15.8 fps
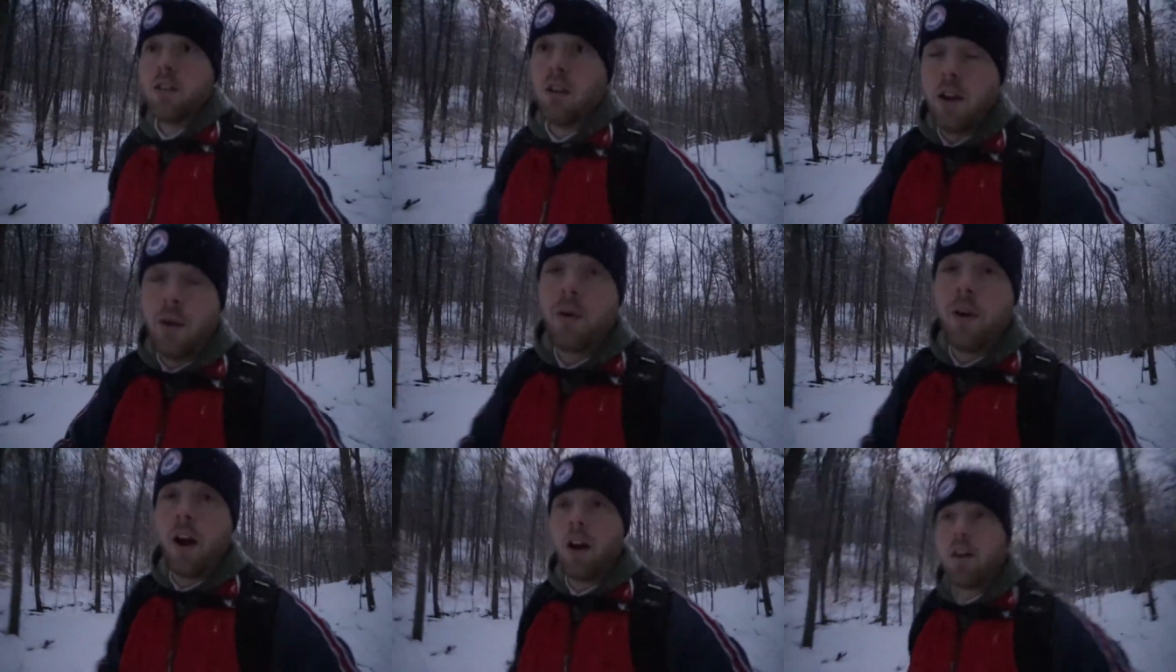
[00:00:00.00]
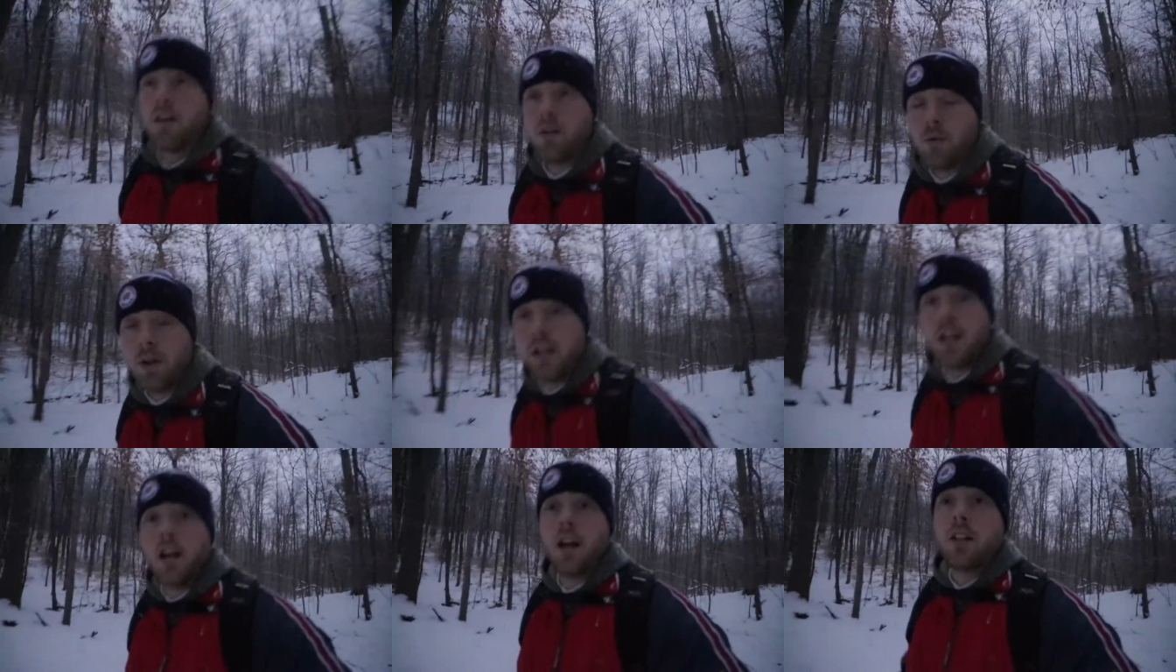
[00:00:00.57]
So here we are.
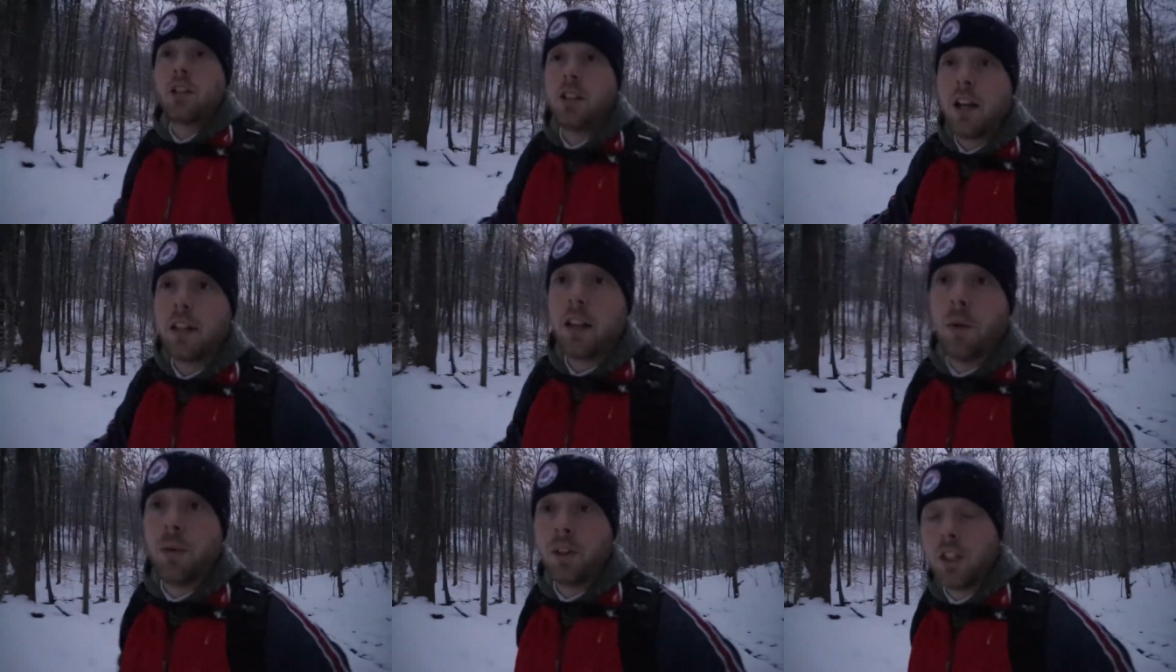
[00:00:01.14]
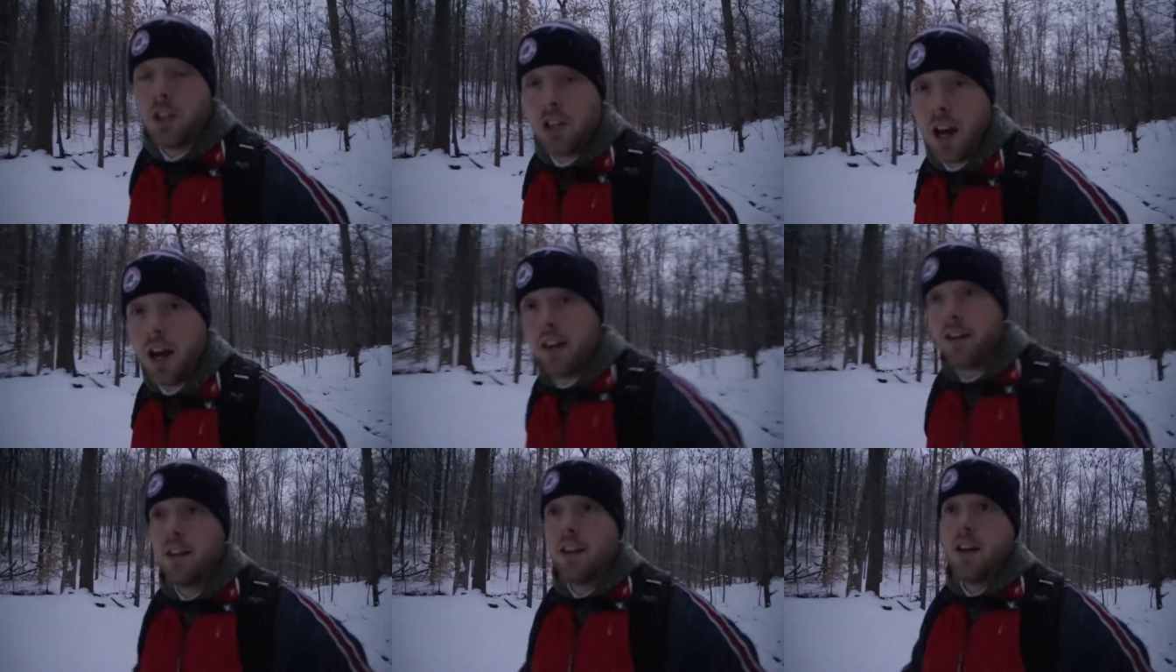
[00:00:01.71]
We uh, just got done with the
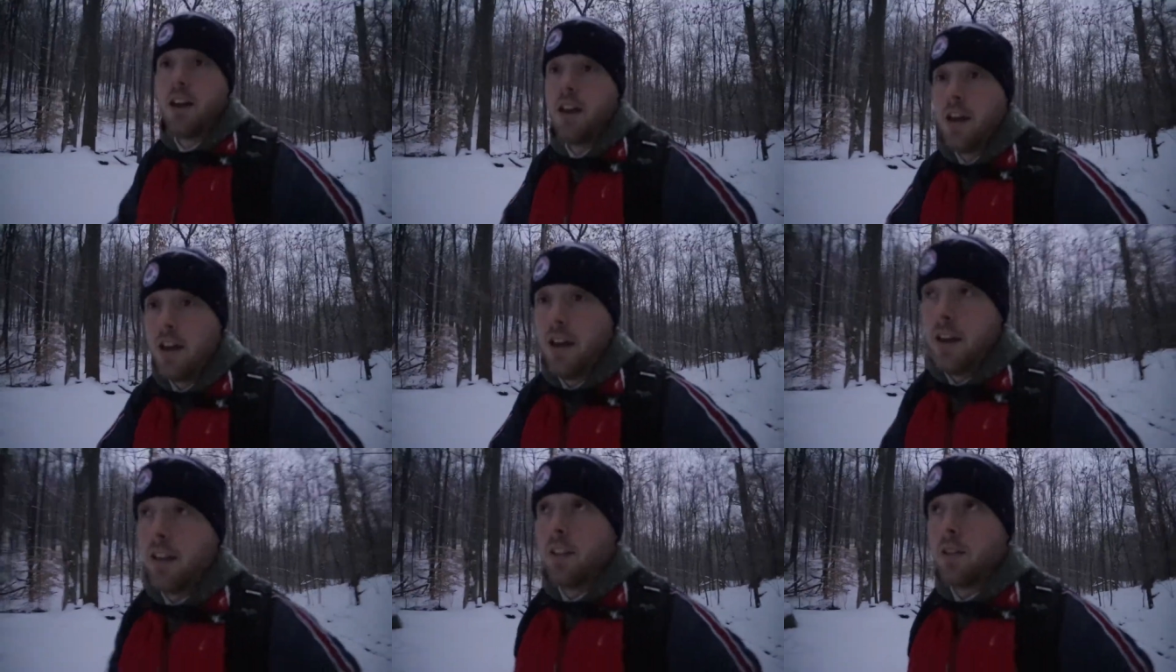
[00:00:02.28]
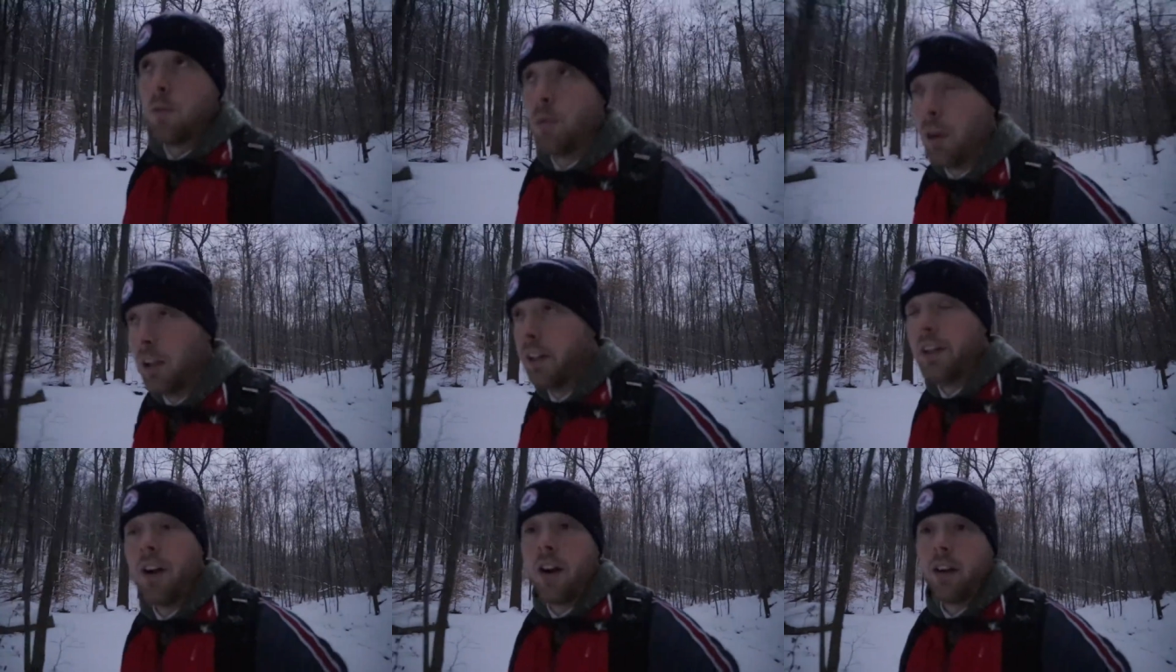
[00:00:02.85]
shot. It's
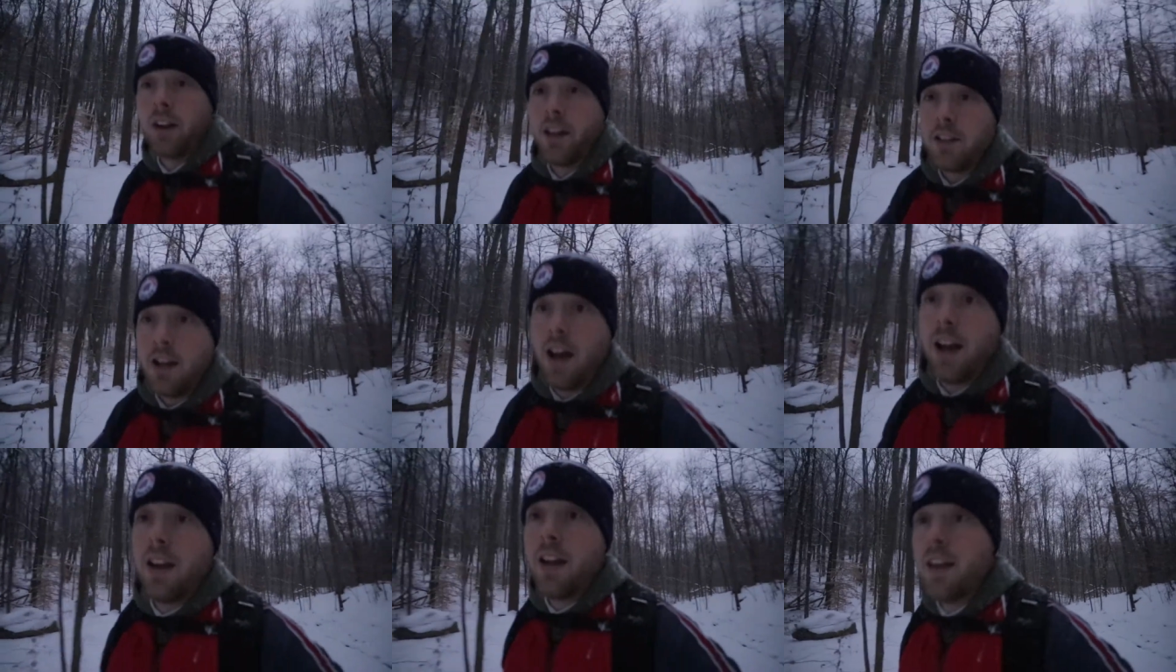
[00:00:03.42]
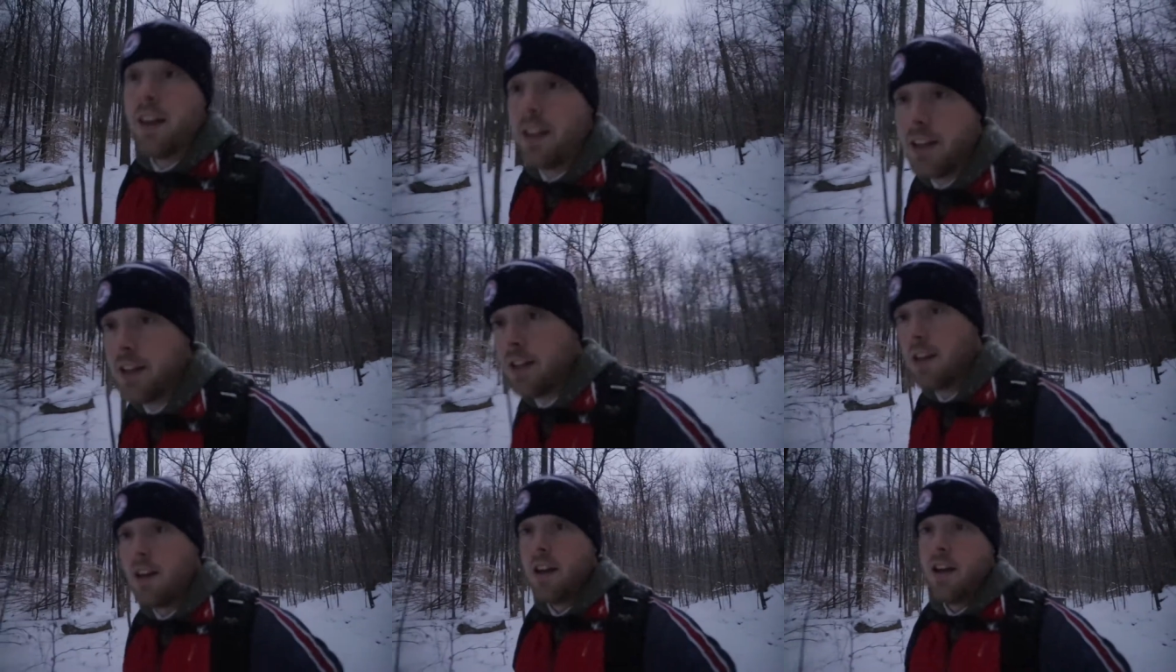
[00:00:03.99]
really dark outside.
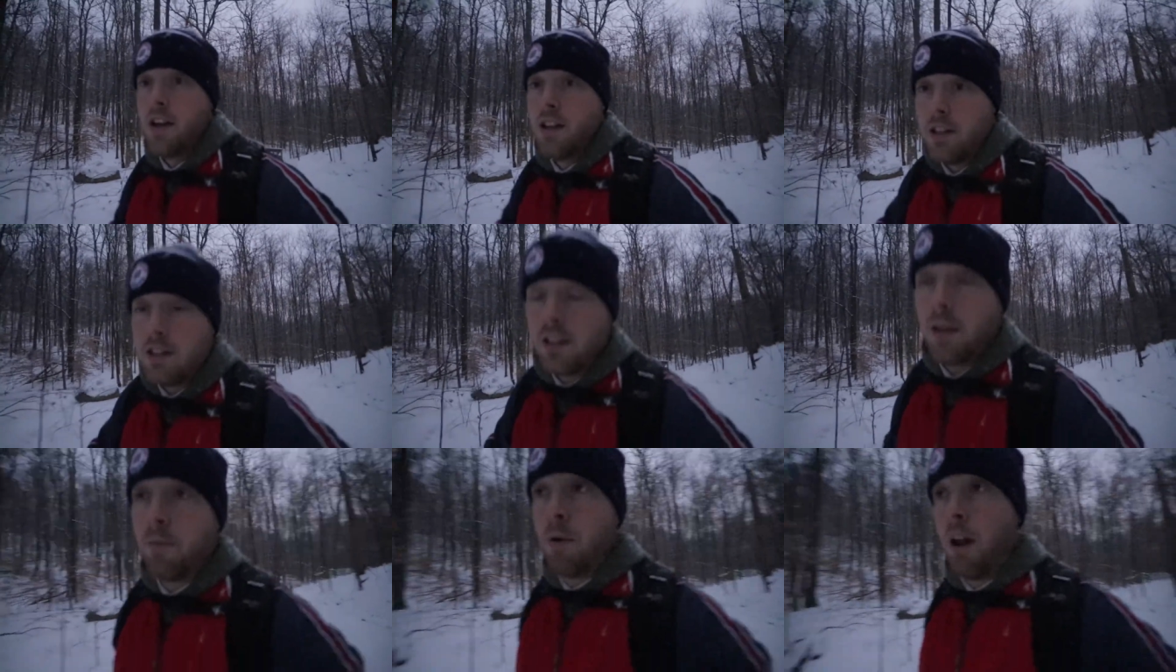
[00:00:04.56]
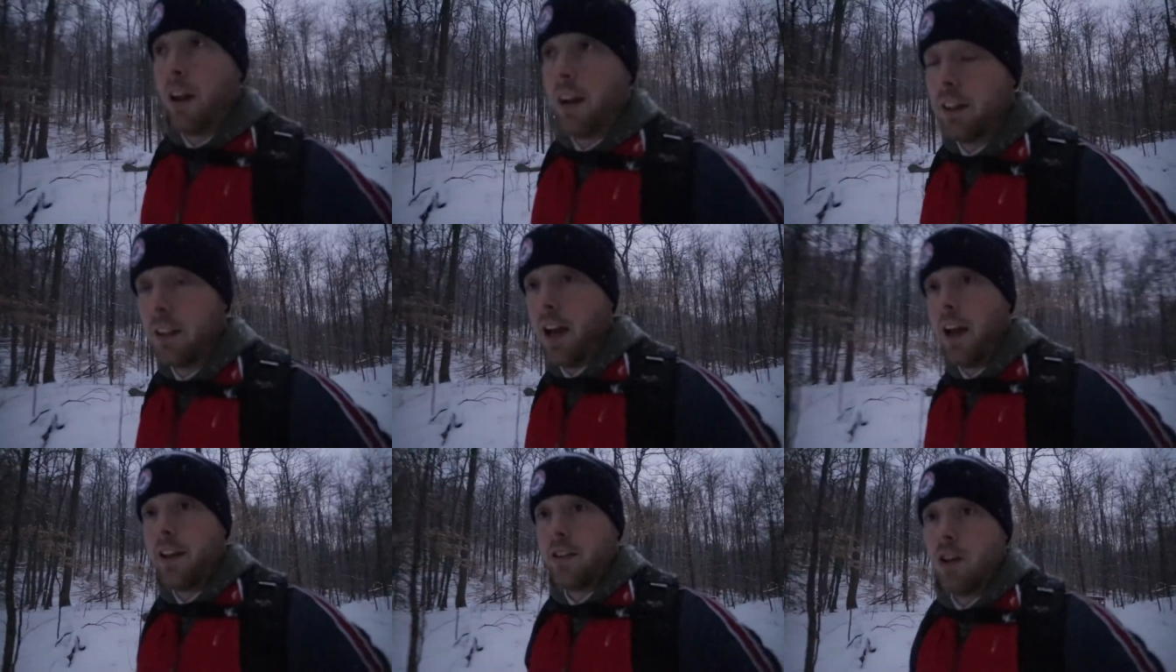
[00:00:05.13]
So I probably got the
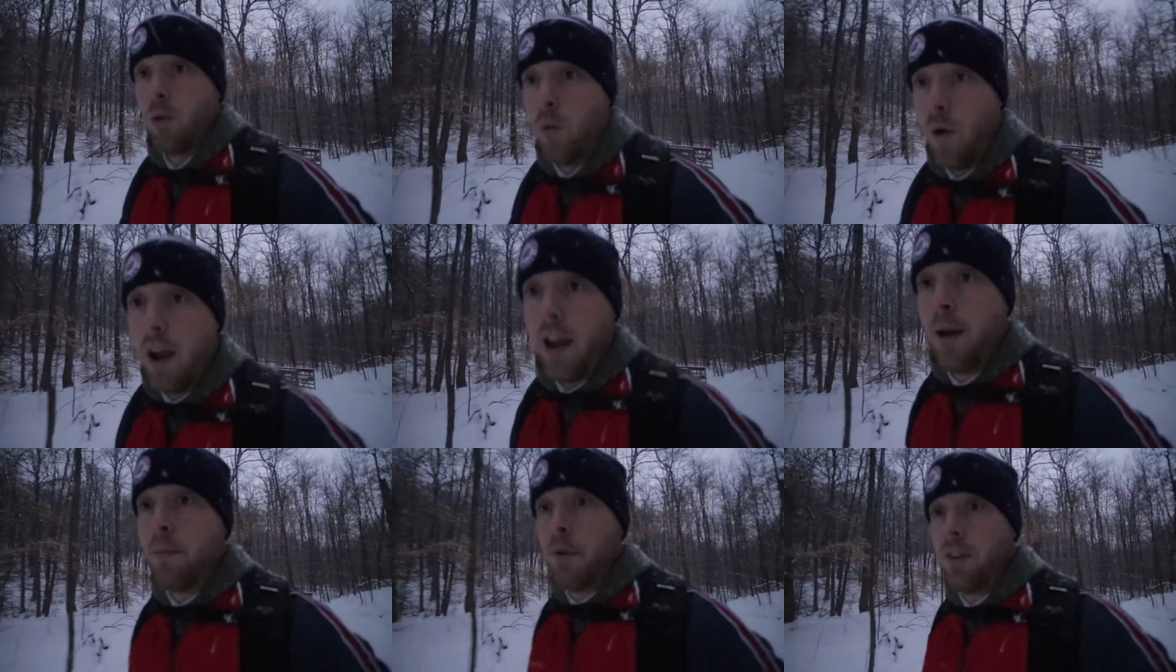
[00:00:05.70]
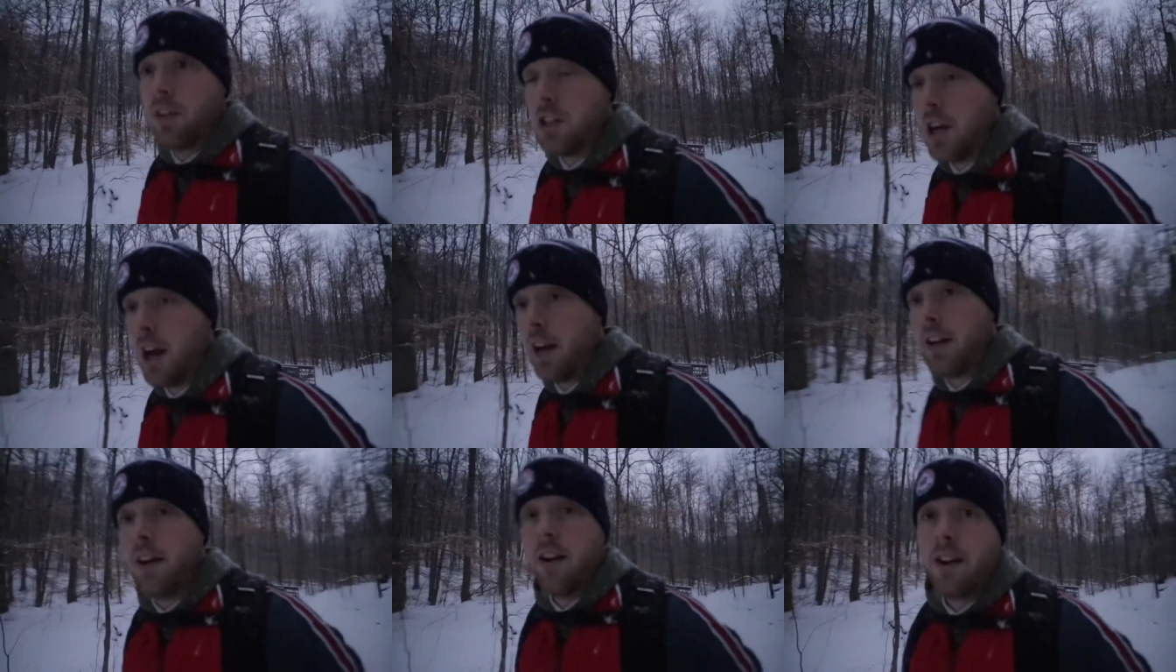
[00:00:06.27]
ISO way up on the
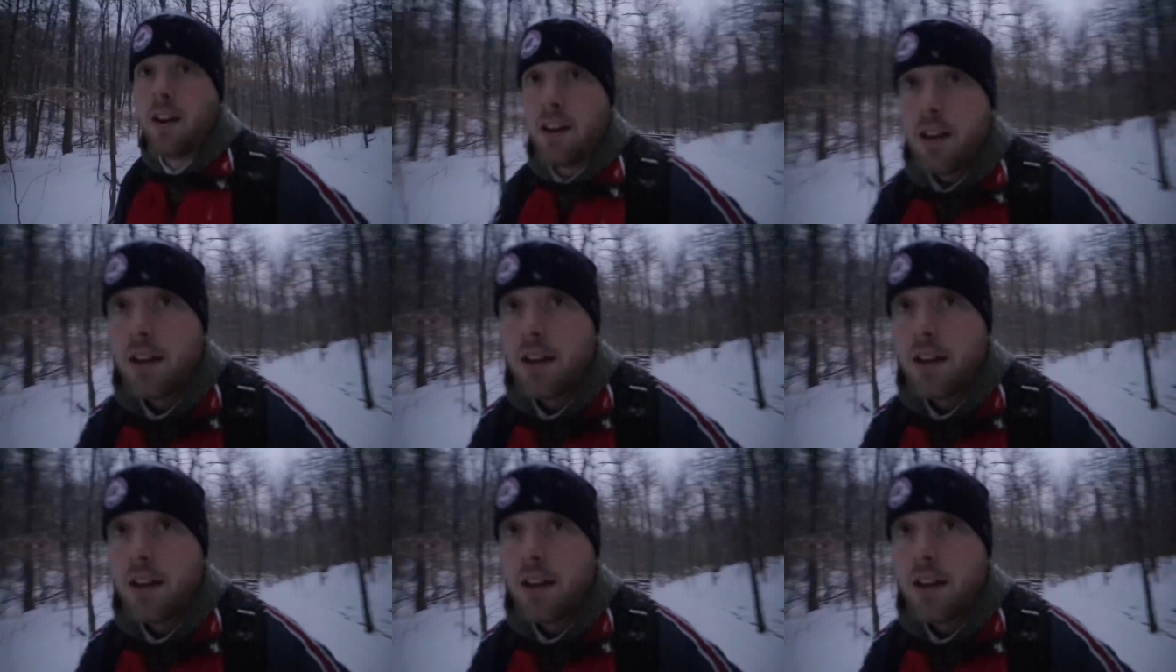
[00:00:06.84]
shot here.